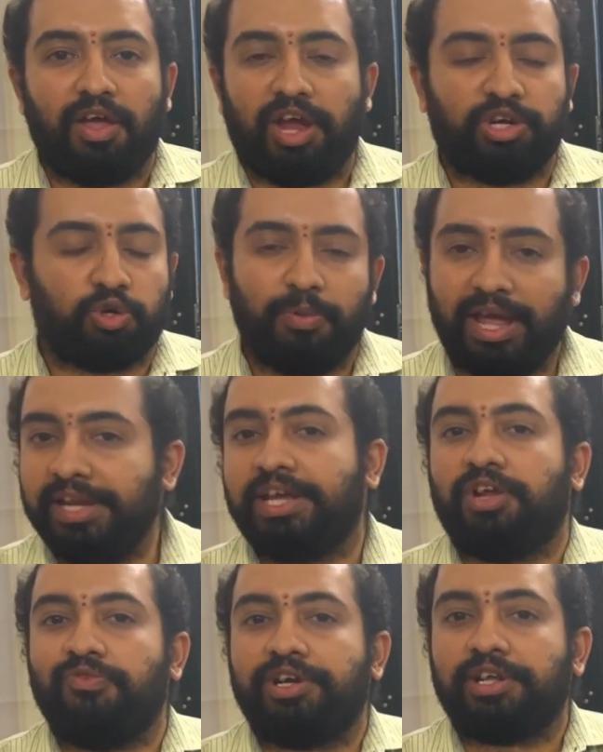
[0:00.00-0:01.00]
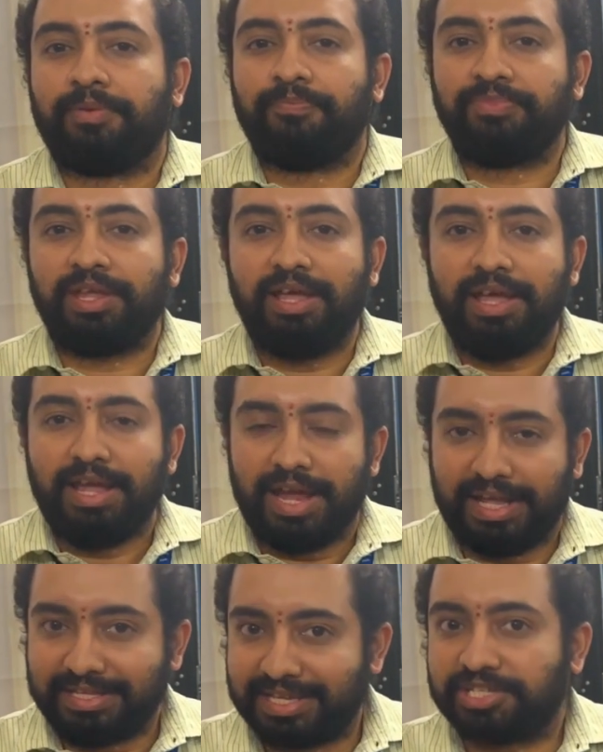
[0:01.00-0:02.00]
It could be any component.
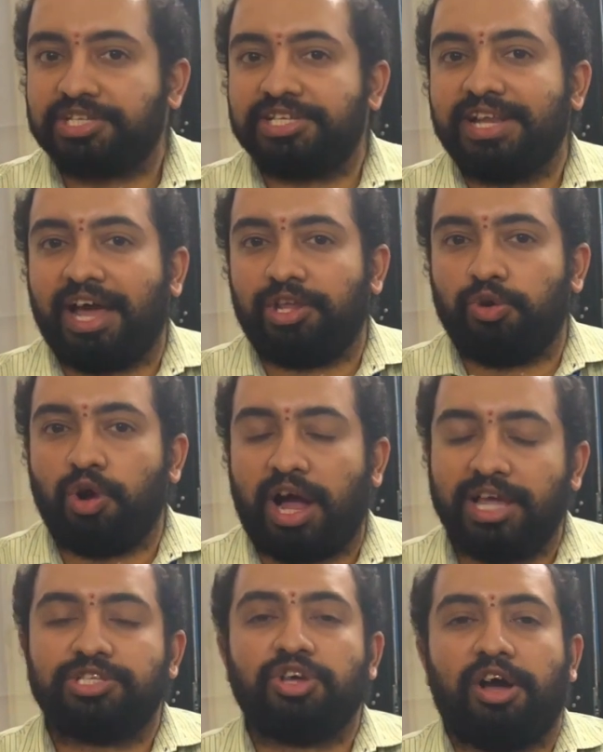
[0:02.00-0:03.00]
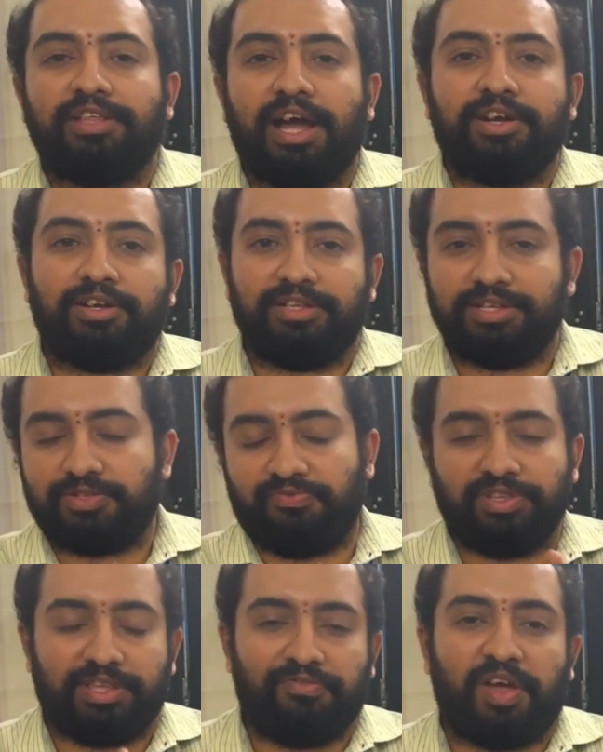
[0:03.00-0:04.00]
In such a scenario, I saw that with
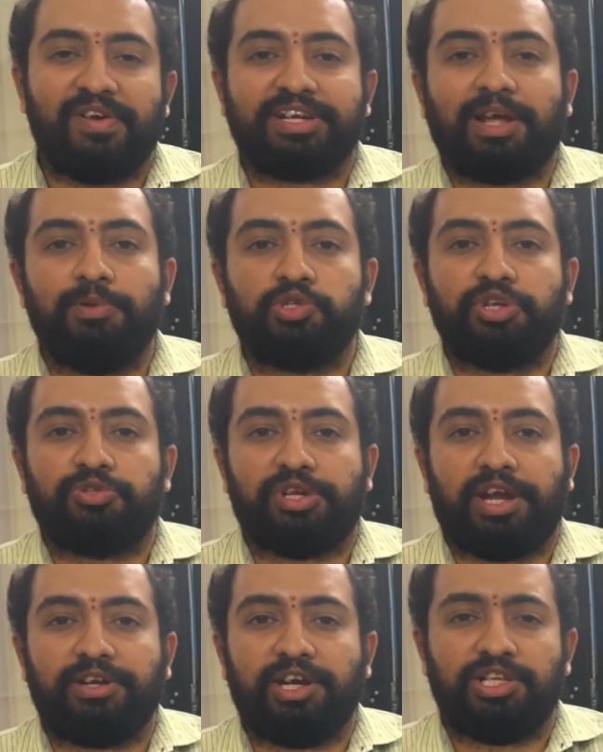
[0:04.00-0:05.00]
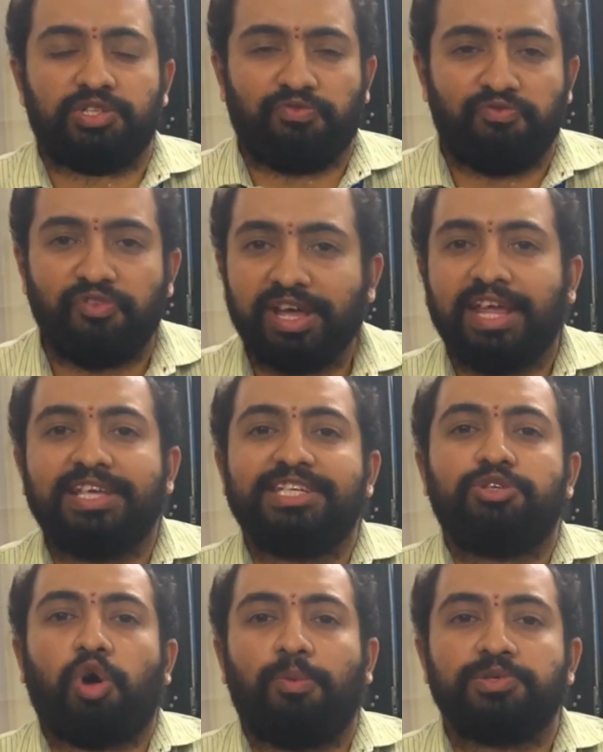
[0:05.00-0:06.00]
WAVECT WCU300, it is very easy
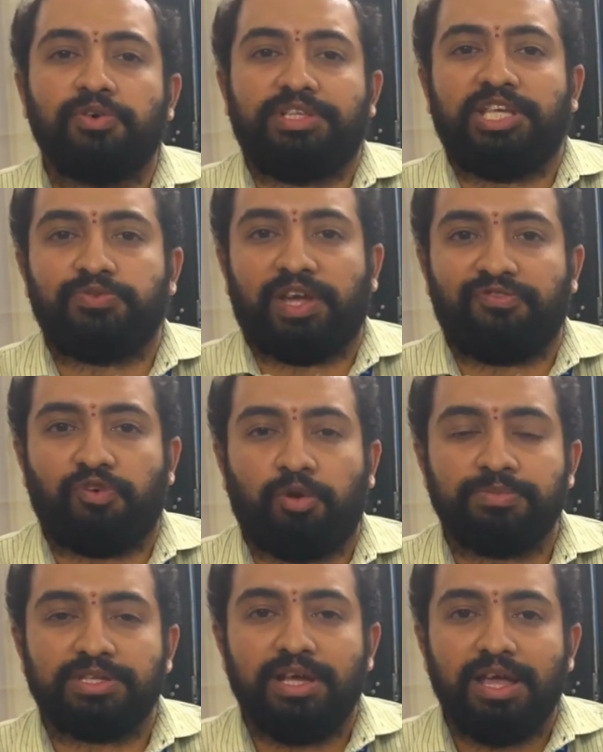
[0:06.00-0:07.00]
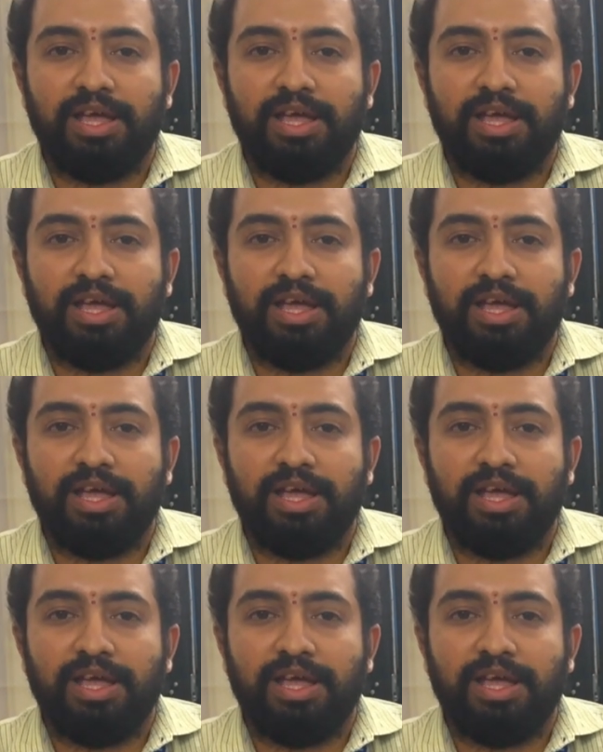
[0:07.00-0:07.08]
to observe these waveforms,